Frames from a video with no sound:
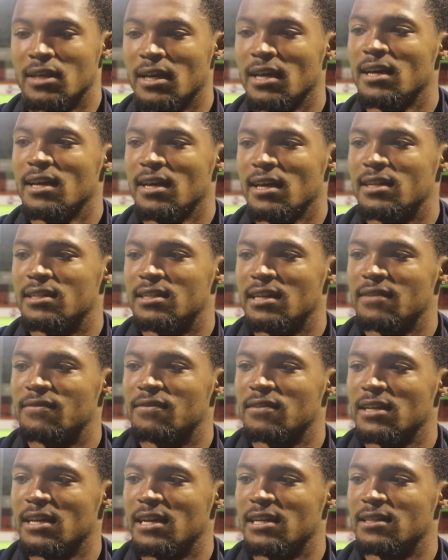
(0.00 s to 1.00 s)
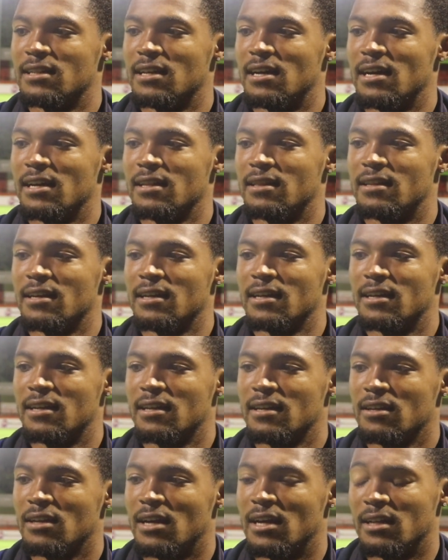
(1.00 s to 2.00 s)
Yeah, yeah, definitely. I, I think,
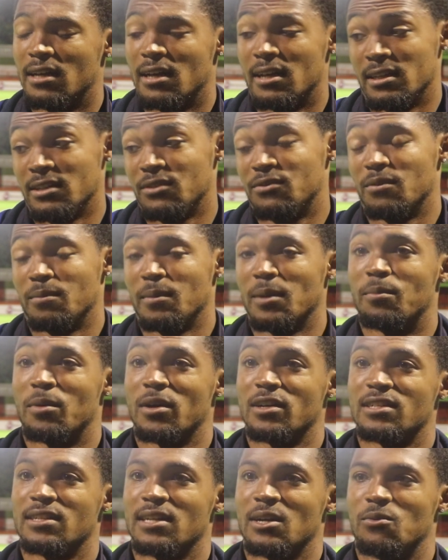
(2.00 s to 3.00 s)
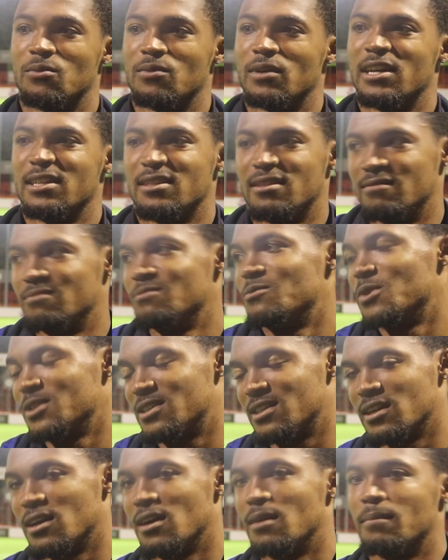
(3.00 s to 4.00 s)
I, at least for me personally, I,
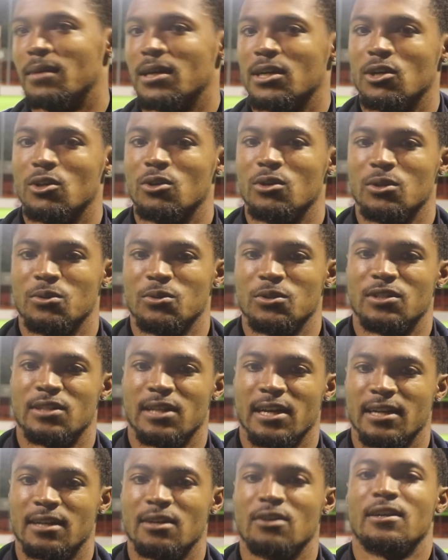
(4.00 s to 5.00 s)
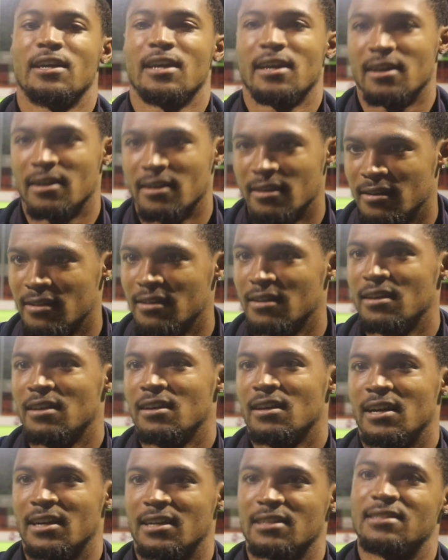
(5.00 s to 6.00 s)
once I got my goal, it was like, okay,
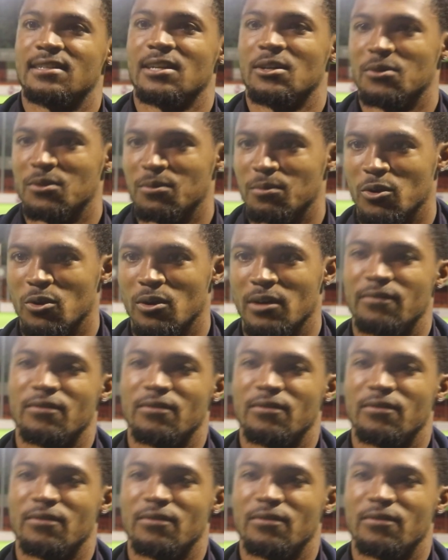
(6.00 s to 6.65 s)
I can sell them the ball.